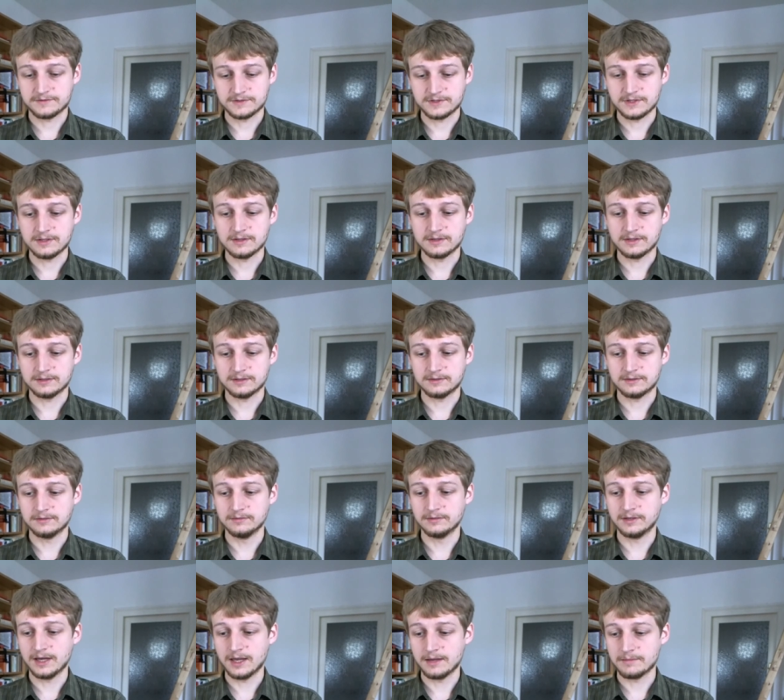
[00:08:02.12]
seen that the
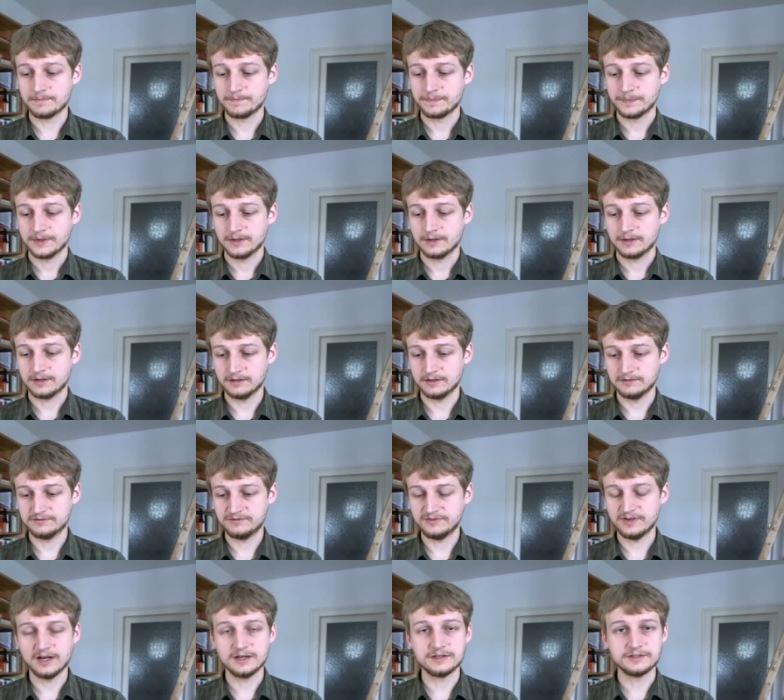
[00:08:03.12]
game can
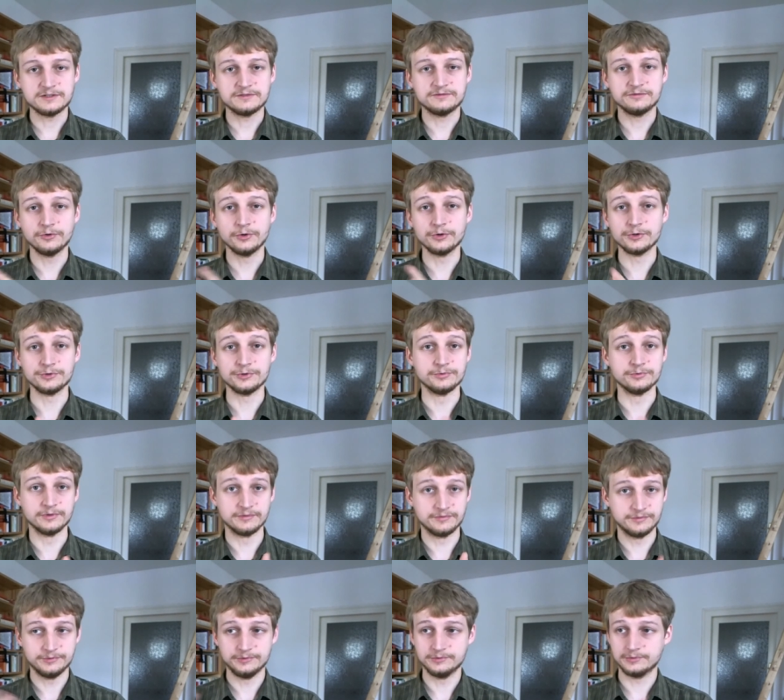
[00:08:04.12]
find it for you.
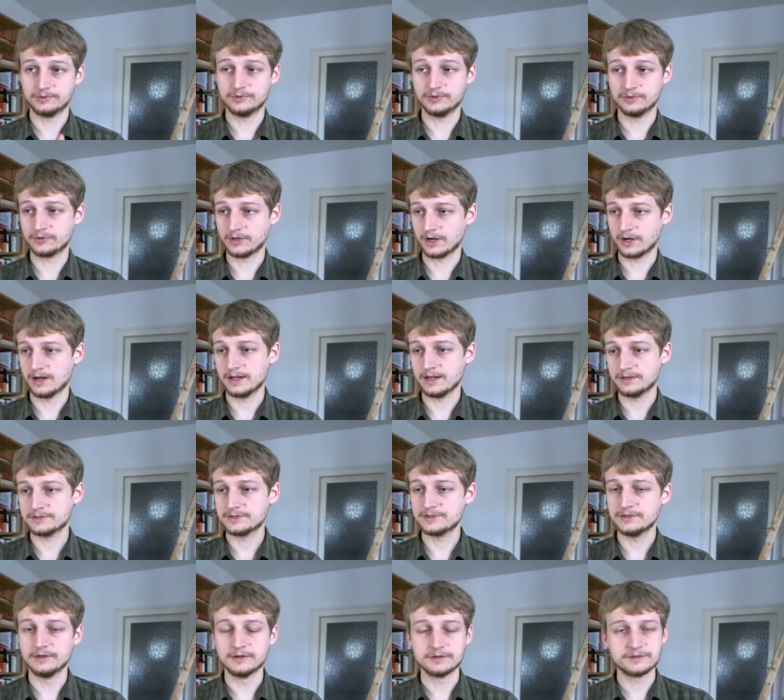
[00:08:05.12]
If you can let
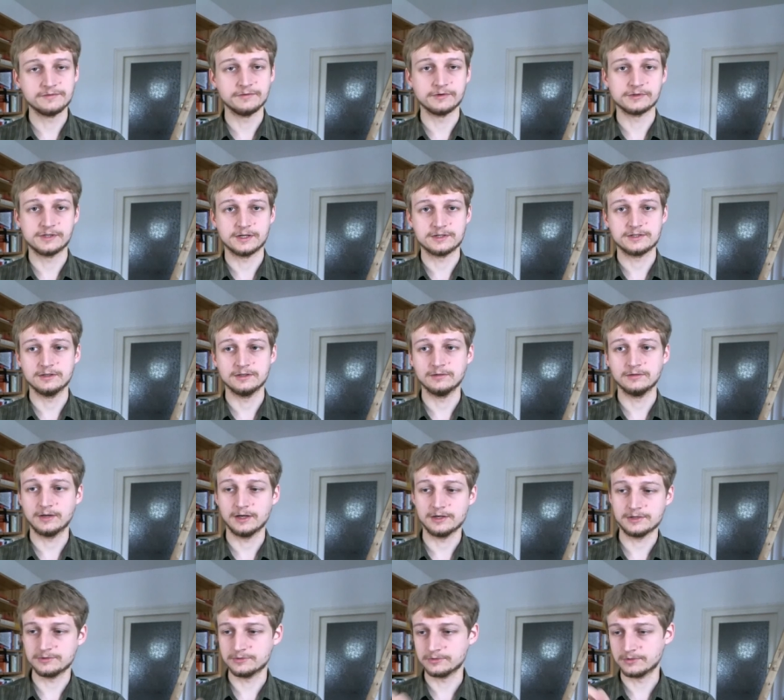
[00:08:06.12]
search for such a
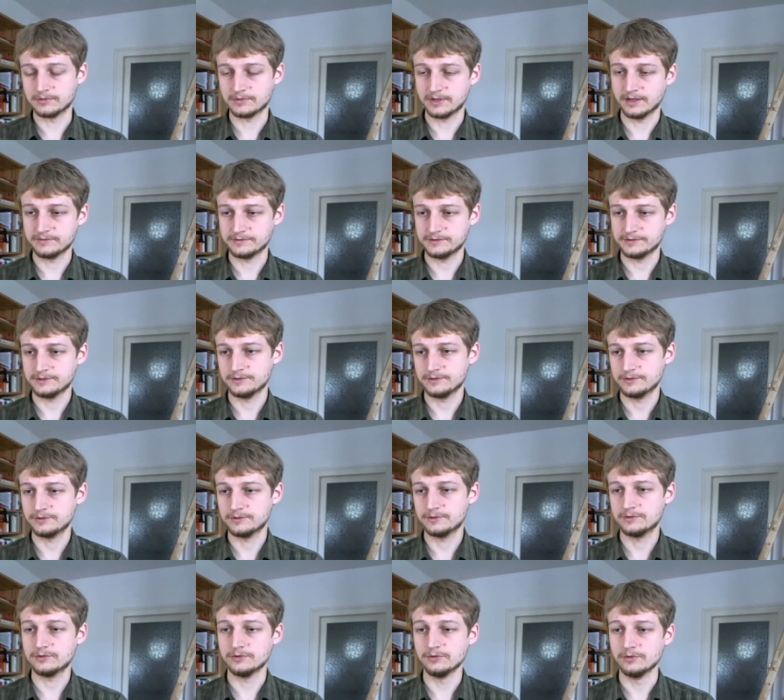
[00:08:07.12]
location, you don't have
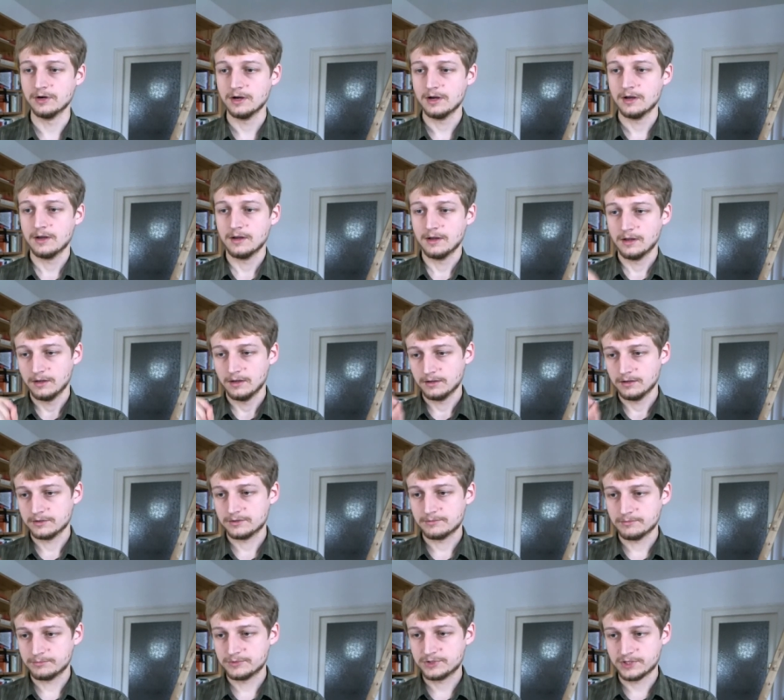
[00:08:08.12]
to
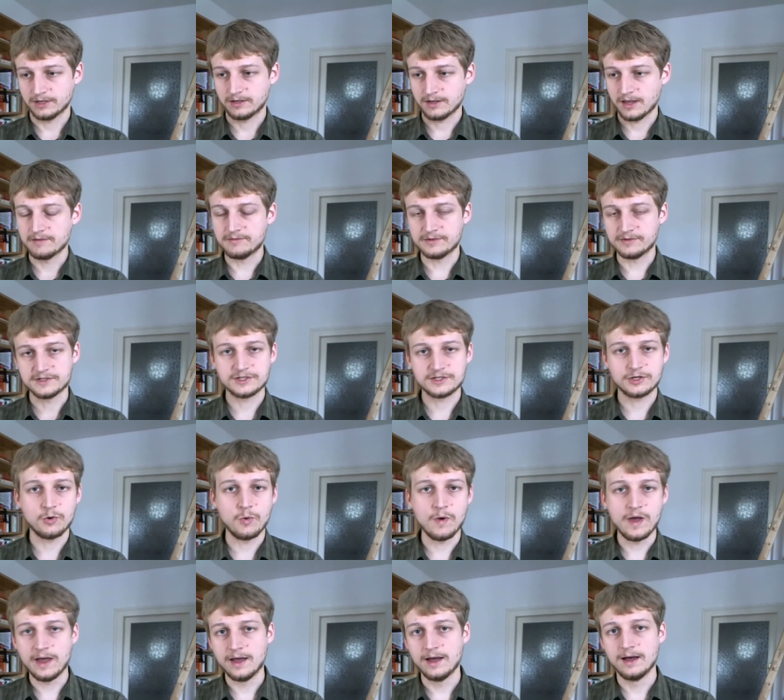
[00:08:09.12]
check every
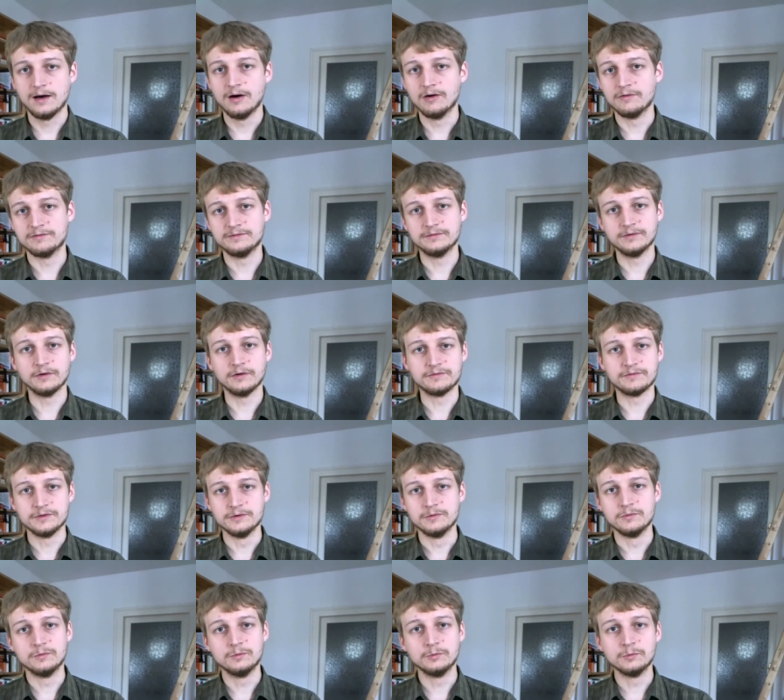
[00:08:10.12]
square of
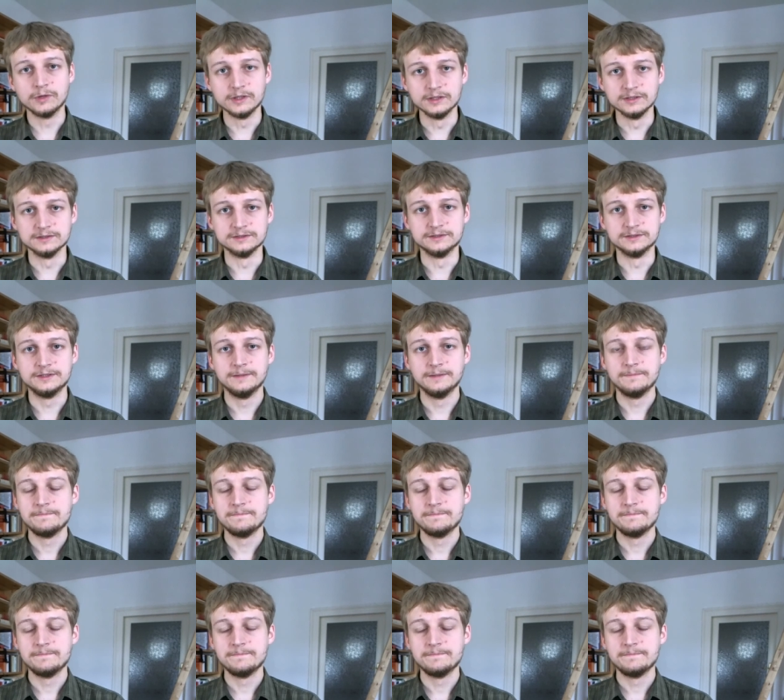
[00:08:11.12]
the world.